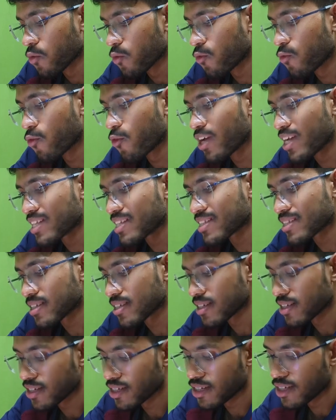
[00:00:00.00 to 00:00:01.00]
with
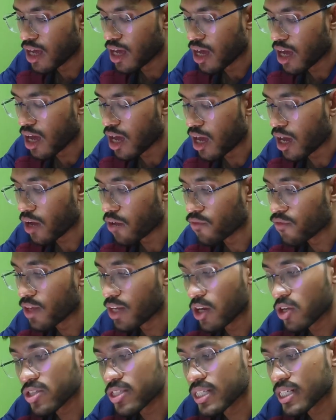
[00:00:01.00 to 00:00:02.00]
a
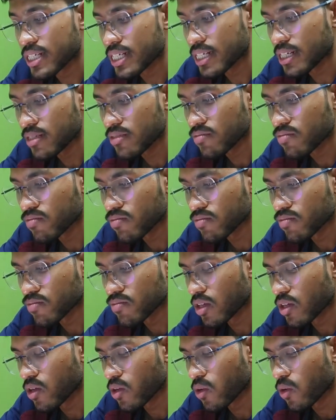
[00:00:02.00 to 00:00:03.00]
velocity,
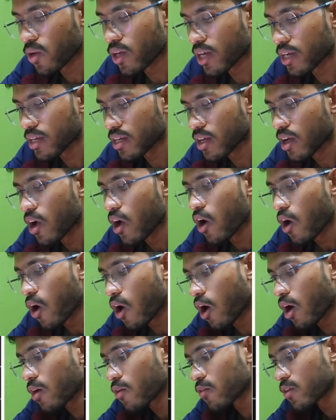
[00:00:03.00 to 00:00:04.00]
okay,
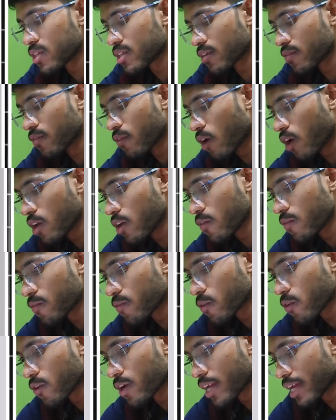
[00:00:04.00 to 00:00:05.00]
or with a volume
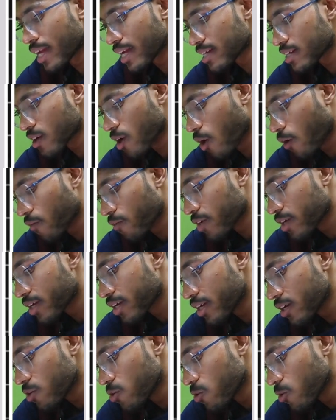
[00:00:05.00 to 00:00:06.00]
flow rate of
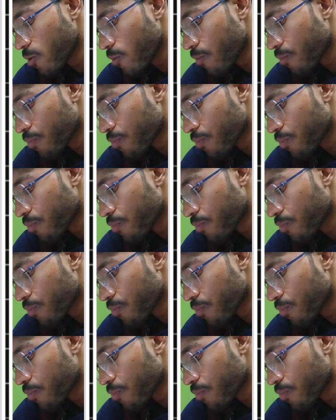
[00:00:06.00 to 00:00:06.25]
Q,